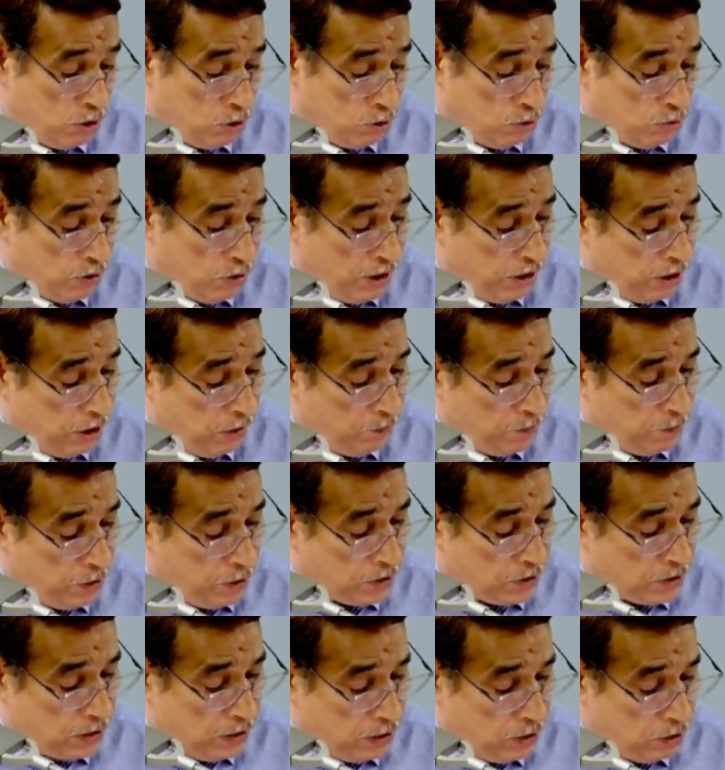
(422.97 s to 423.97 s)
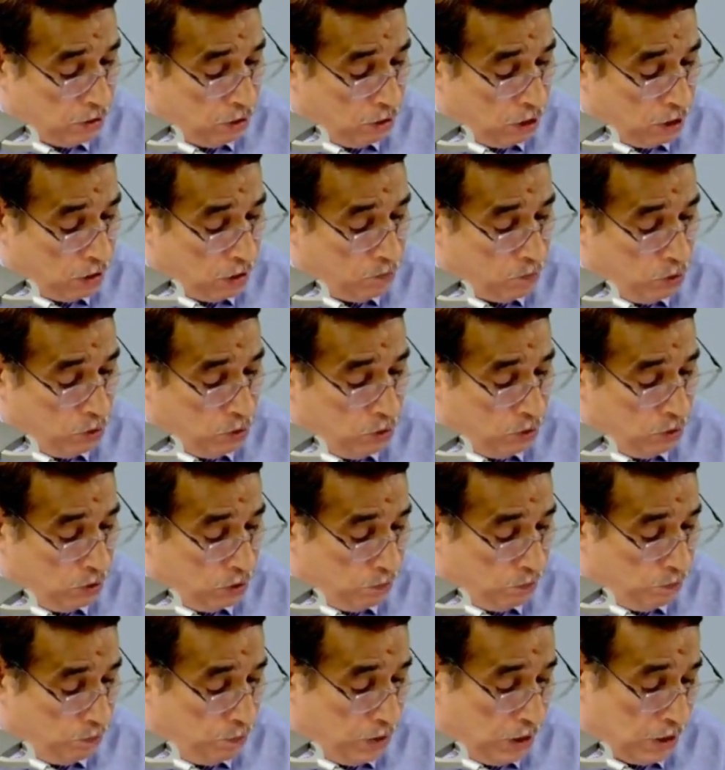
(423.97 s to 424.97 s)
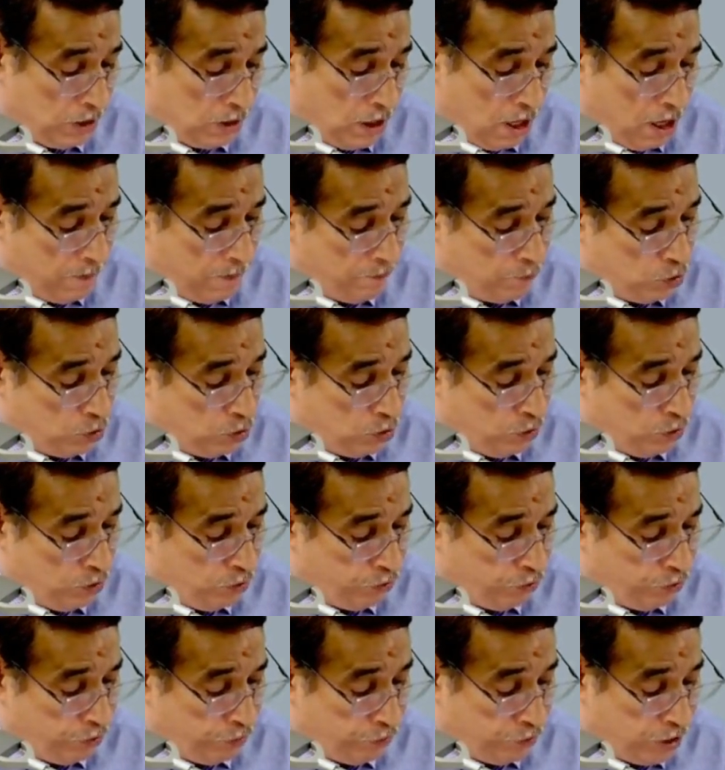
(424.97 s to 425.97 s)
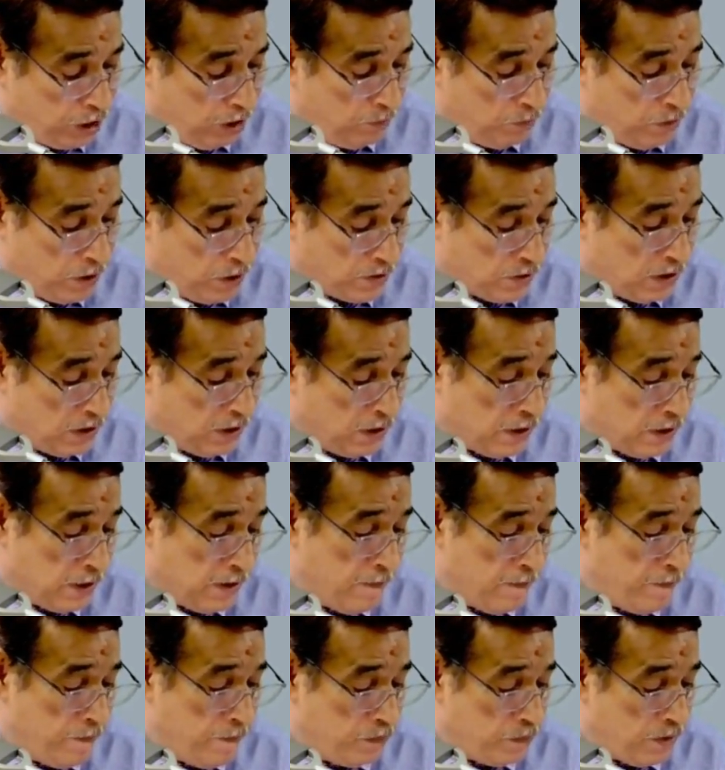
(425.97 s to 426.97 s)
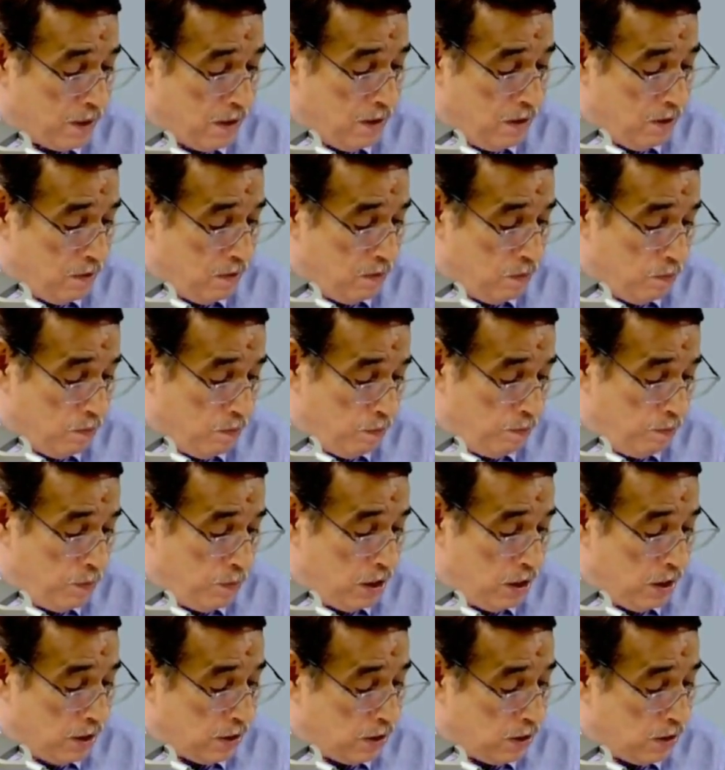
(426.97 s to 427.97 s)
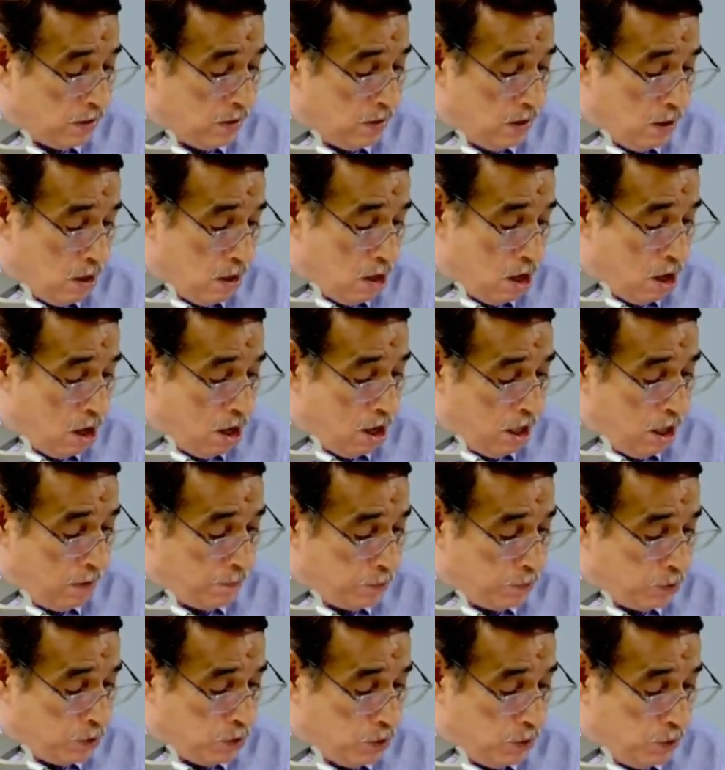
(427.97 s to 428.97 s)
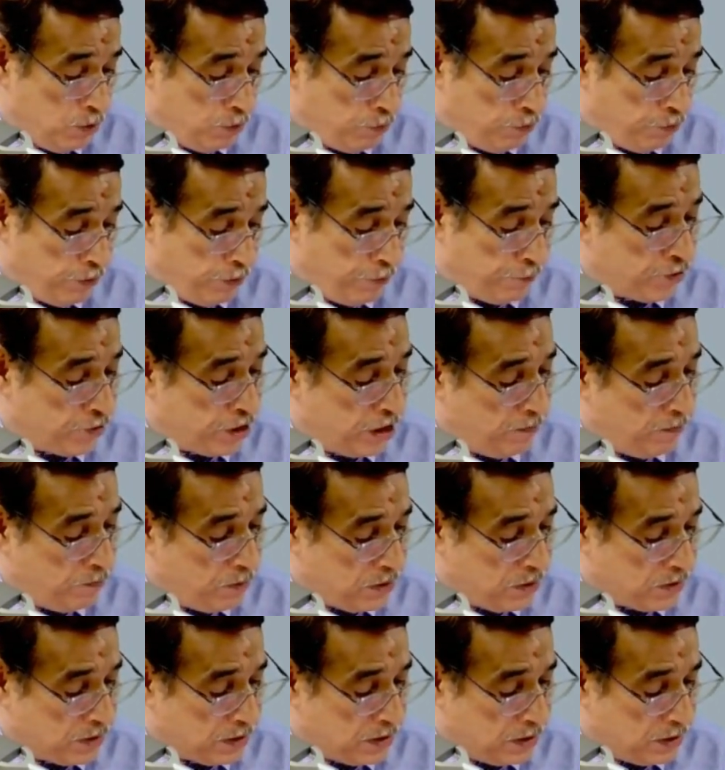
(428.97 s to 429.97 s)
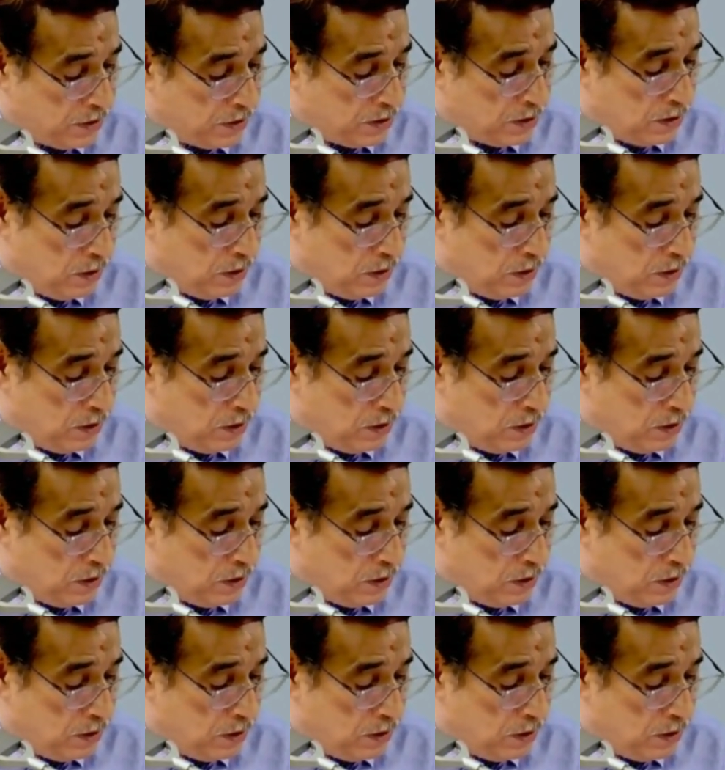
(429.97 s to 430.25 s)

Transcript: 20% or more, but up to 50%, but up to 50%.